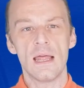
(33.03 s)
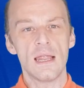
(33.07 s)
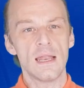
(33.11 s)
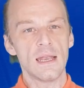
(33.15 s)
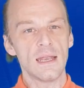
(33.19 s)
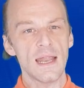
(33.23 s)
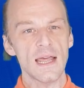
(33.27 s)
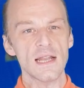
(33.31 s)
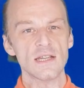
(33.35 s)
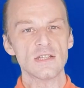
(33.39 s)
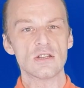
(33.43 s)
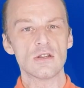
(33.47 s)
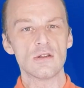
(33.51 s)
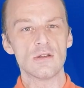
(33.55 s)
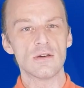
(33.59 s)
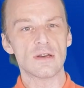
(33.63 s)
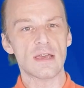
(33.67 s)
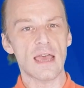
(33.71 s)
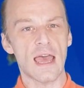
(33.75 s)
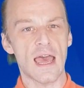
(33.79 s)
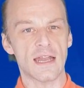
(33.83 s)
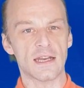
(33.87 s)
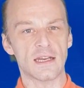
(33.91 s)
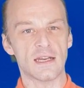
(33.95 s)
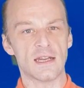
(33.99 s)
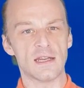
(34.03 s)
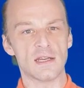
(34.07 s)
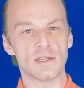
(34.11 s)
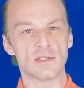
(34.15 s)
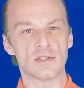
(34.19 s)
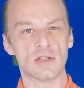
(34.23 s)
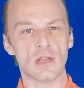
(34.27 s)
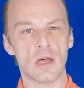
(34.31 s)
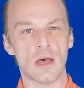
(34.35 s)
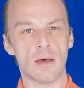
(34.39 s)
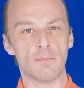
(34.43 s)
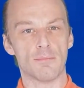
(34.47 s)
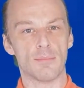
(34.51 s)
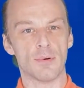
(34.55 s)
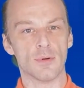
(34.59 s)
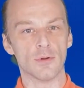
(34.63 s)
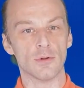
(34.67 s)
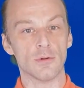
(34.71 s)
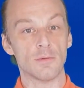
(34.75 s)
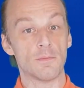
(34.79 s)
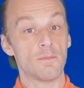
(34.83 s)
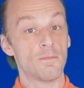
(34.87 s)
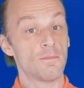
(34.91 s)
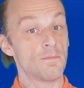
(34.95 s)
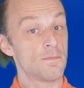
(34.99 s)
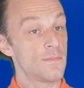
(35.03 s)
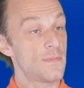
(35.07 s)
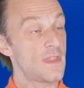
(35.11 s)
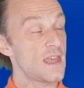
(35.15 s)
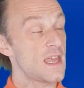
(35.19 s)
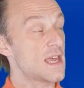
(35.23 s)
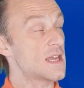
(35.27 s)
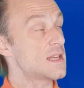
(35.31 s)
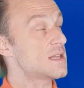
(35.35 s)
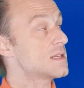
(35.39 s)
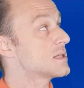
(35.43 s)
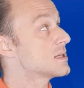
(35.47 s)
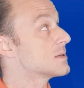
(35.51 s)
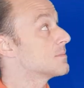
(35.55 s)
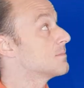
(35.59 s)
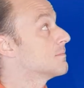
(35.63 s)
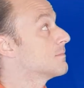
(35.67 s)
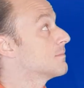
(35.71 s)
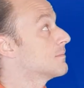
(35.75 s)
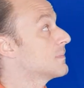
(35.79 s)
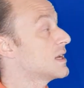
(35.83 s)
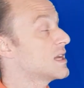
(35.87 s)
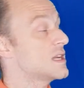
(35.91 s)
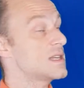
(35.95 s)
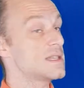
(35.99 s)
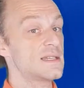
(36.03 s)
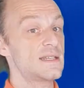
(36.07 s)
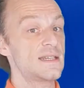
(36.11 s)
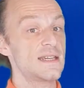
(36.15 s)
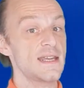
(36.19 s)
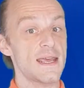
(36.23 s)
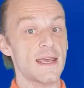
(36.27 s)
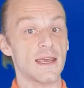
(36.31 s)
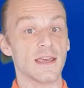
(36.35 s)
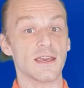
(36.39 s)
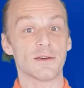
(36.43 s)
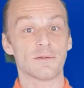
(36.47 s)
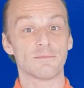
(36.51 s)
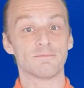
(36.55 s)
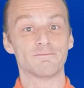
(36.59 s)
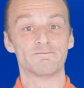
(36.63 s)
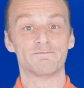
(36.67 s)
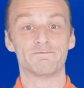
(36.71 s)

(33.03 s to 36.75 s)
Let's look at an example. This is Dick.